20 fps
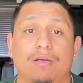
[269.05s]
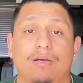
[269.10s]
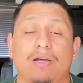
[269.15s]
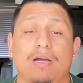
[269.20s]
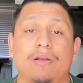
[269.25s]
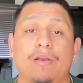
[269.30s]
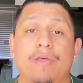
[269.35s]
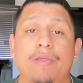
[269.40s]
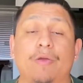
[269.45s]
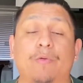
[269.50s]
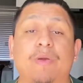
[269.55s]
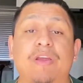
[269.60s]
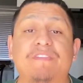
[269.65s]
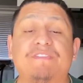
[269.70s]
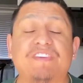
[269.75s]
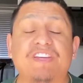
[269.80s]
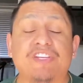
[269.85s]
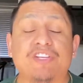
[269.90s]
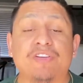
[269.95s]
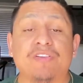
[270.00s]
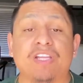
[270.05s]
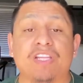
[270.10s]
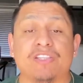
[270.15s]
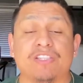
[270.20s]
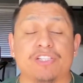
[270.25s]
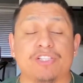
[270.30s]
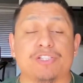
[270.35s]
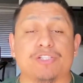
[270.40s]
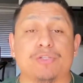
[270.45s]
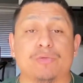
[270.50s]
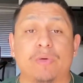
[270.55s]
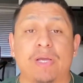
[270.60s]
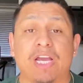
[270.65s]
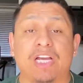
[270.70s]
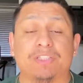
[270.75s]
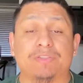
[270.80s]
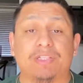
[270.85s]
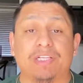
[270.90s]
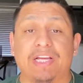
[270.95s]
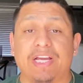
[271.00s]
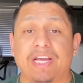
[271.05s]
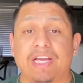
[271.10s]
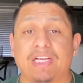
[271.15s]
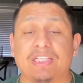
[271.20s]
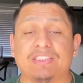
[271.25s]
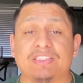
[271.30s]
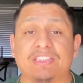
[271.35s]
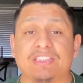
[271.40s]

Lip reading: Another great feature that this shoe actually has